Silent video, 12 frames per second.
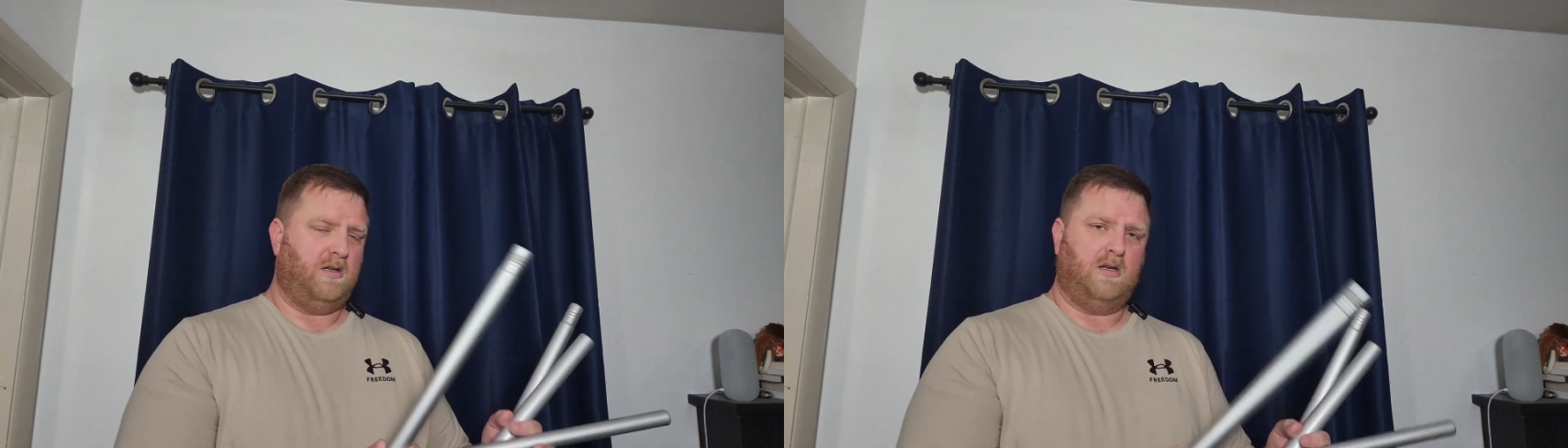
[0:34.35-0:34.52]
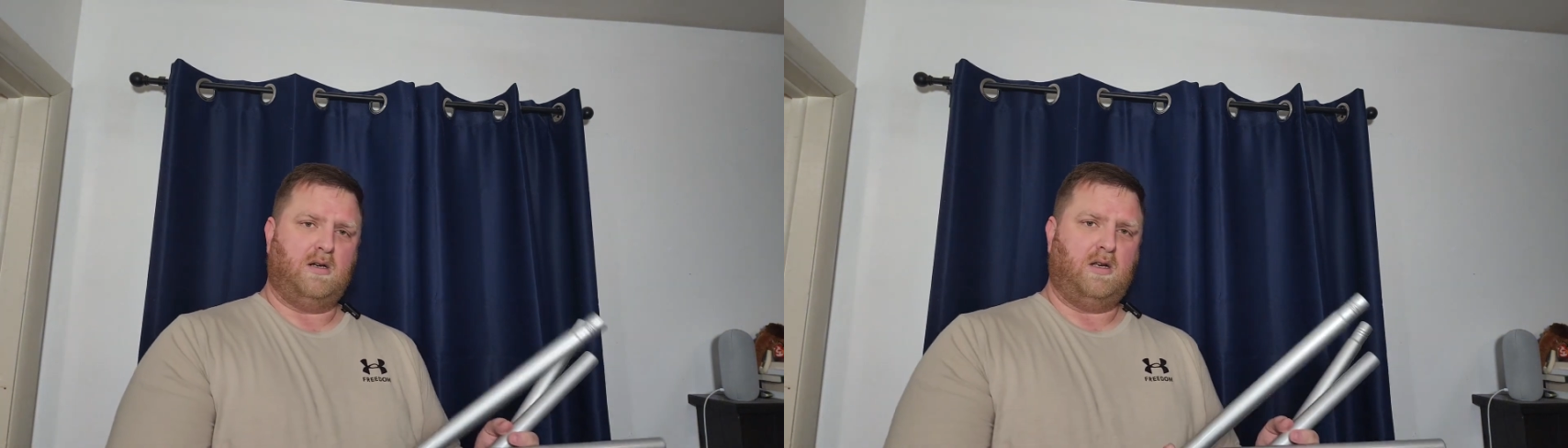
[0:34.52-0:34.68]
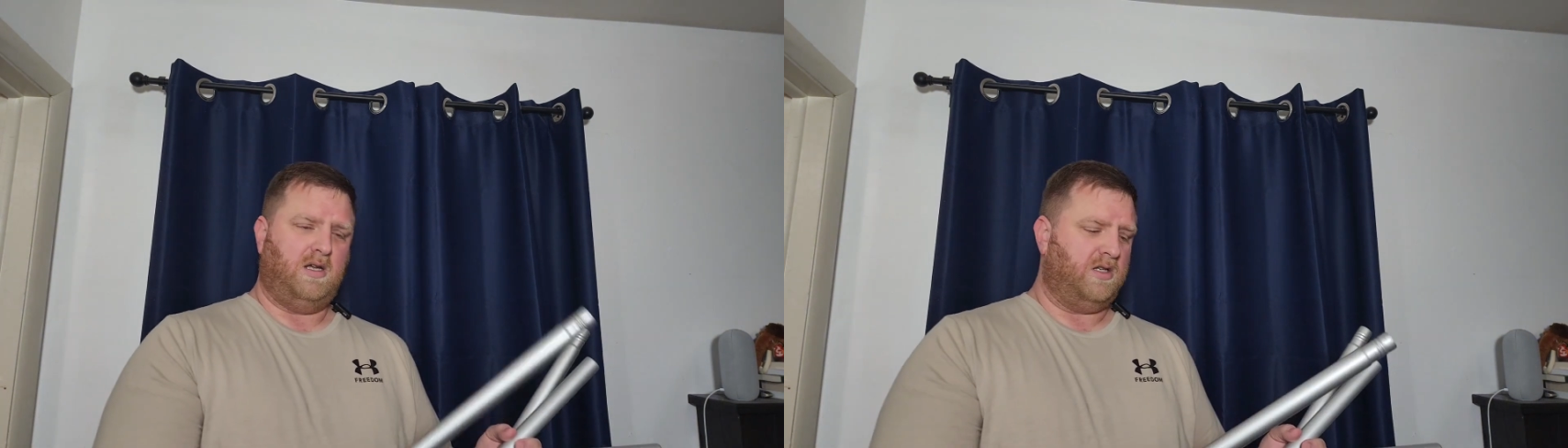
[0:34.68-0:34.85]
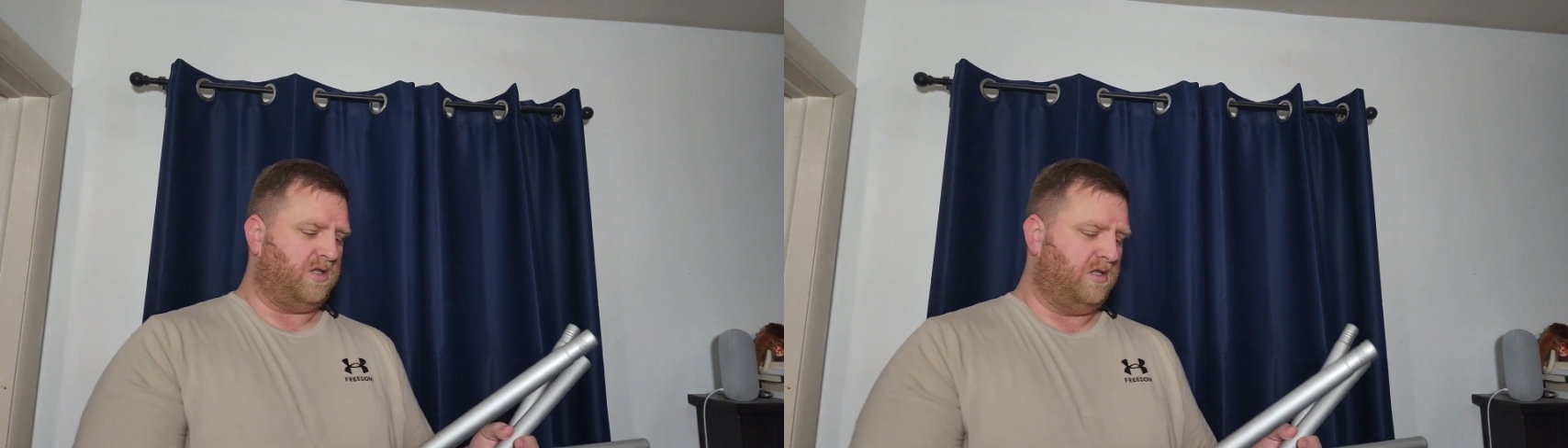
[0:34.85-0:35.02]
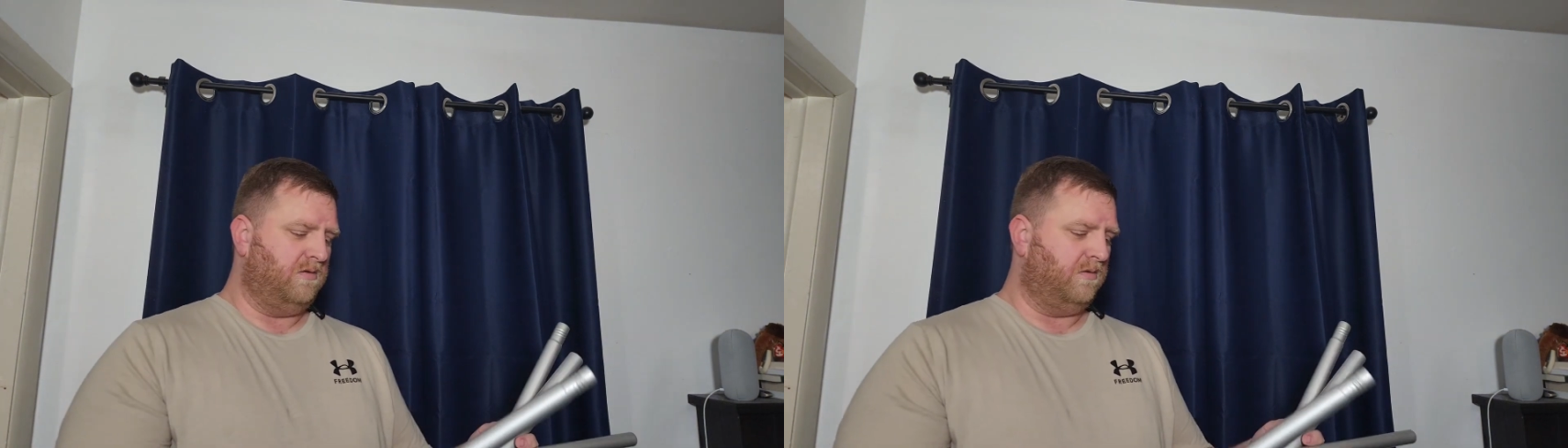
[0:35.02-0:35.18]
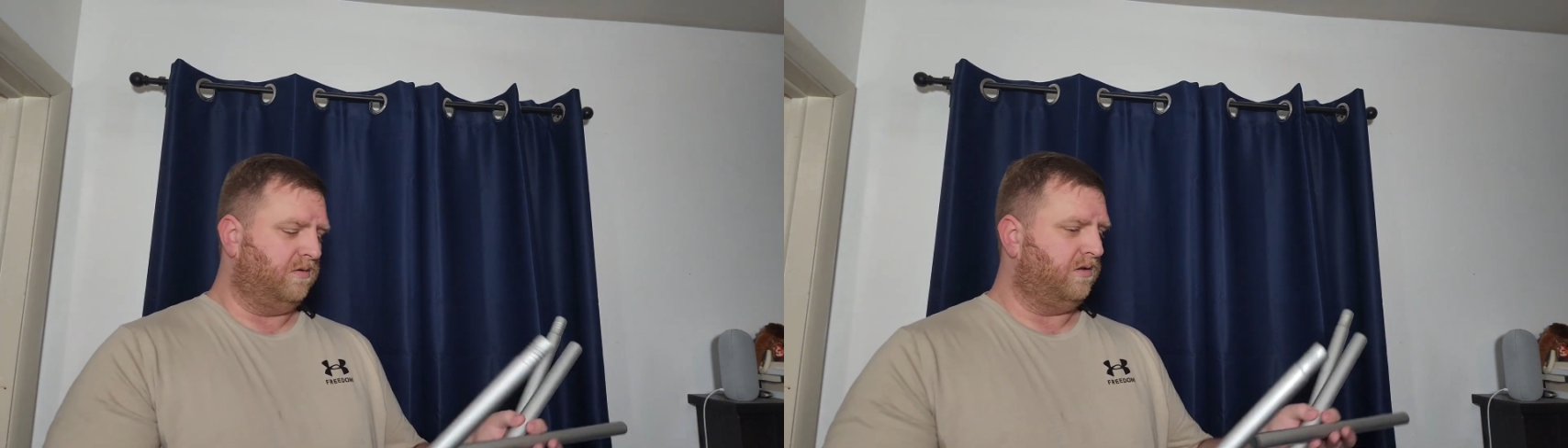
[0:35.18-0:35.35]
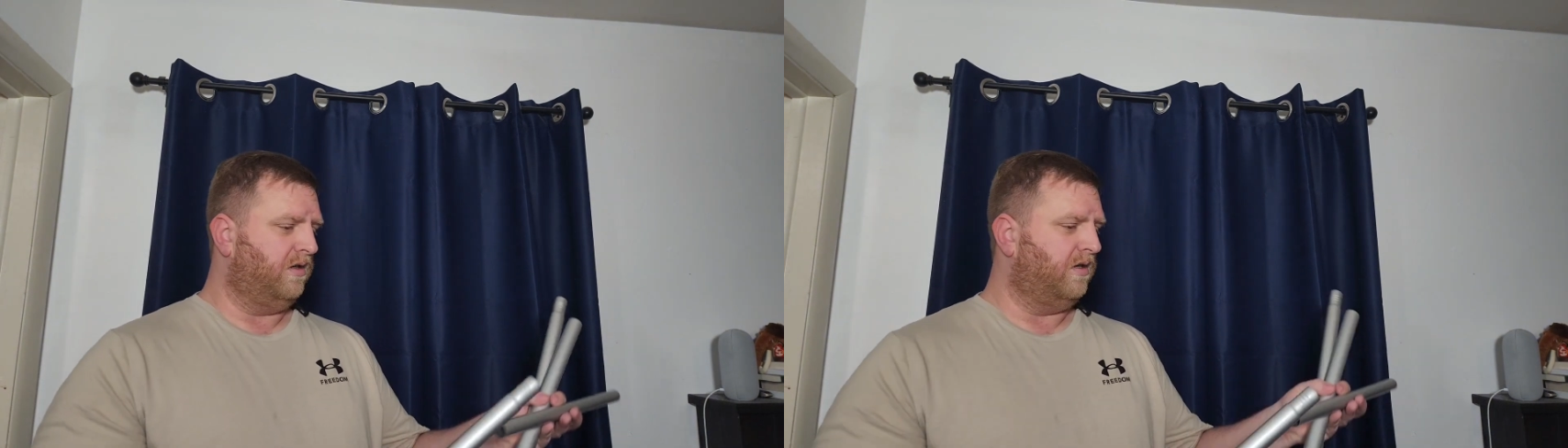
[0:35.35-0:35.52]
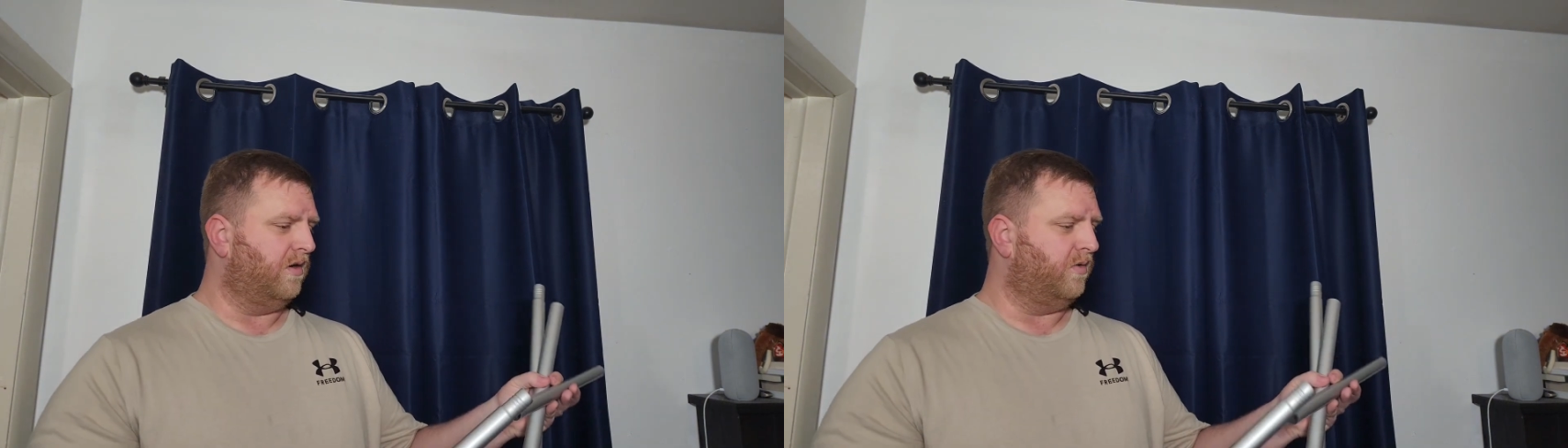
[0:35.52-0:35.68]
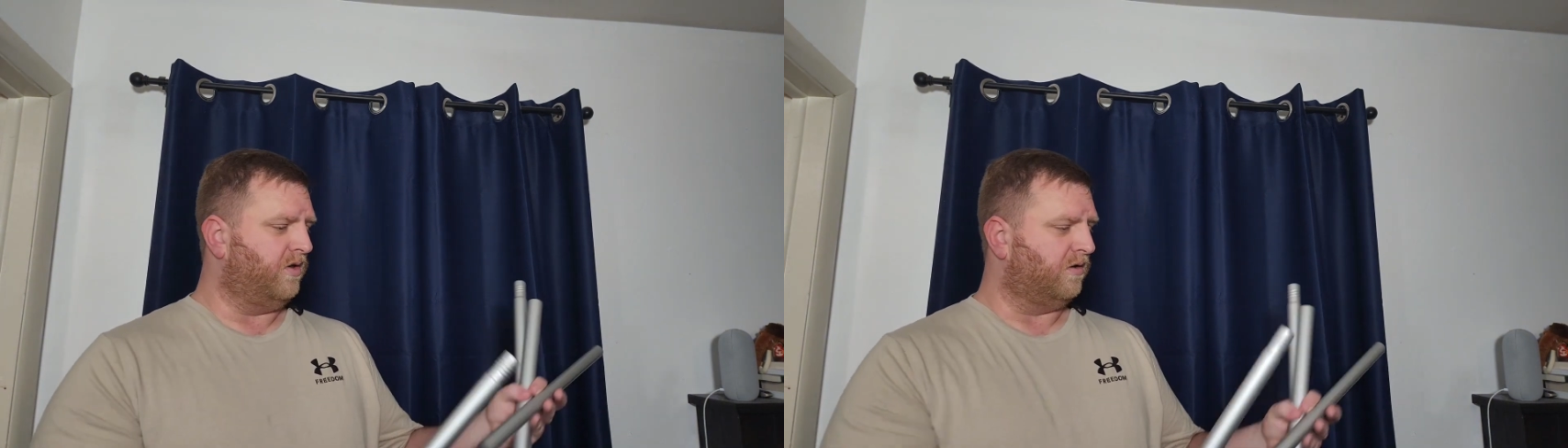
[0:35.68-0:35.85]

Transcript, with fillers: you're going to get you, you know,